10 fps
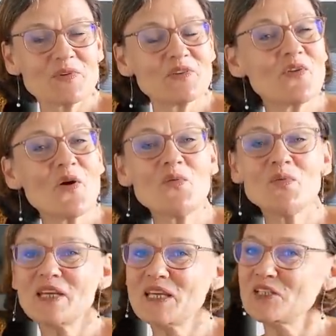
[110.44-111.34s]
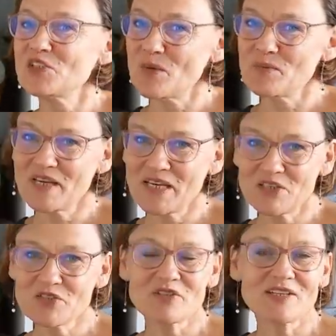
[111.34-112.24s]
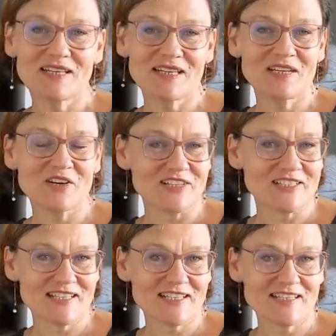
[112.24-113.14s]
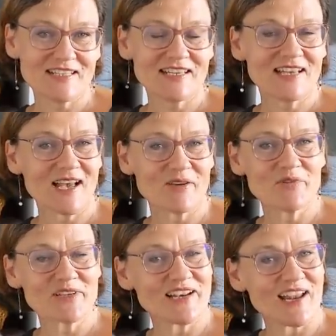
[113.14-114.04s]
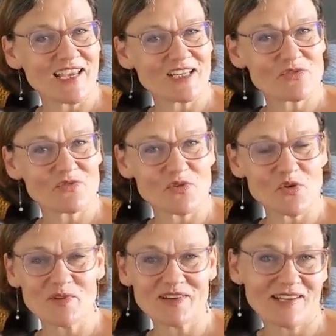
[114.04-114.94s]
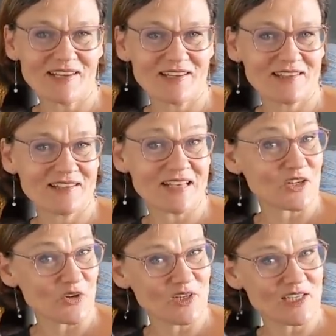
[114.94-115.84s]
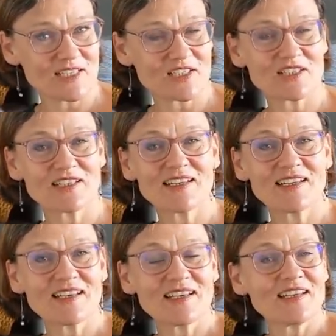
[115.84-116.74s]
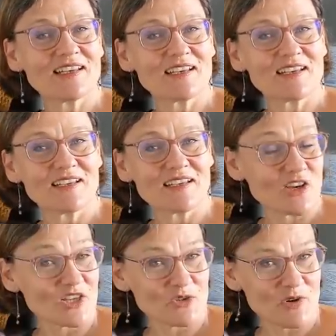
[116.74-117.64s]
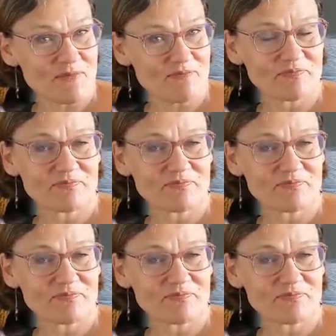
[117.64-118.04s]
Before we jump into the knitting content, I would like to formally acknowledge a country.